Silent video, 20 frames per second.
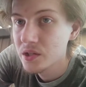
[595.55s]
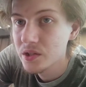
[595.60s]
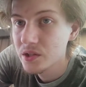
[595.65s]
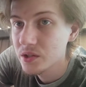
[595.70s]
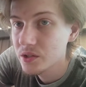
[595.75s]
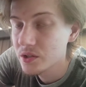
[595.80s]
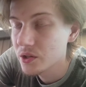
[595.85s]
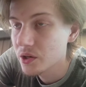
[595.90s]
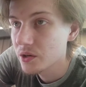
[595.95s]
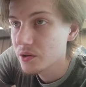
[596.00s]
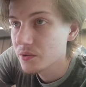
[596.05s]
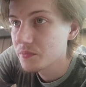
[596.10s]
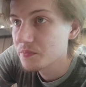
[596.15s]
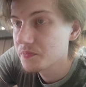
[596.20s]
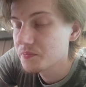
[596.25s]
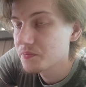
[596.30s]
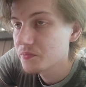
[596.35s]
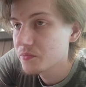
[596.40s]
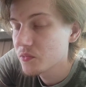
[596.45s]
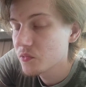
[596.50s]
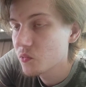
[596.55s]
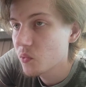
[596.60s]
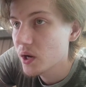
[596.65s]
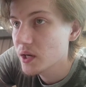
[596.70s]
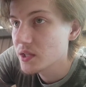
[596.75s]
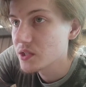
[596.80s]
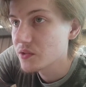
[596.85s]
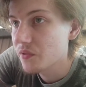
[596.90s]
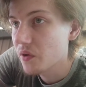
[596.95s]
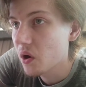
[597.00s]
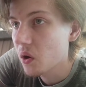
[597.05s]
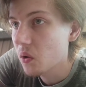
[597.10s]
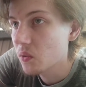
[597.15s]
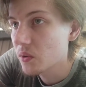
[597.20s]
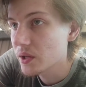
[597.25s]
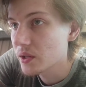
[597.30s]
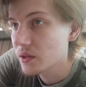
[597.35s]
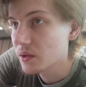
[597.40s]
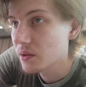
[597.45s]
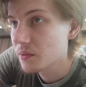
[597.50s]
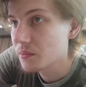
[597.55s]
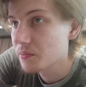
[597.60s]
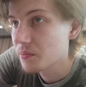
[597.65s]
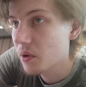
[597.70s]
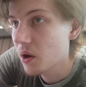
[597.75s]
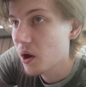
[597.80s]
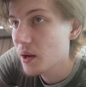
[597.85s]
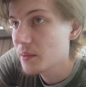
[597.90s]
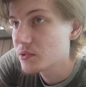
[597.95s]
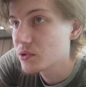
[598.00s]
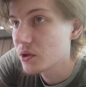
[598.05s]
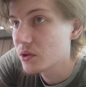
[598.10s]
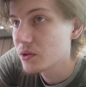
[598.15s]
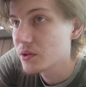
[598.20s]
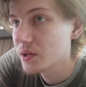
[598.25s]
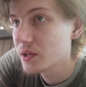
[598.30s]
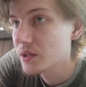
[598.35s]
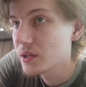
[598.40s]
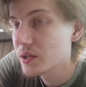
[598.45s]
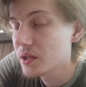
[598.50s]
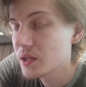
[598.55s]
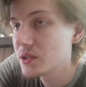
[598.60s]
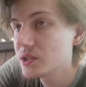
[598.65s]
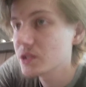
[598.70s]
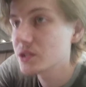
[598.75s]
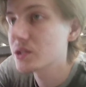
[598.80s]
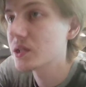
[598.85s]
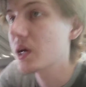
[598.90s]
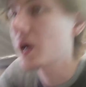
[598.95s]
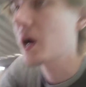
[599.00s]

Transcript: you know, ways of holding the pipes on, they're just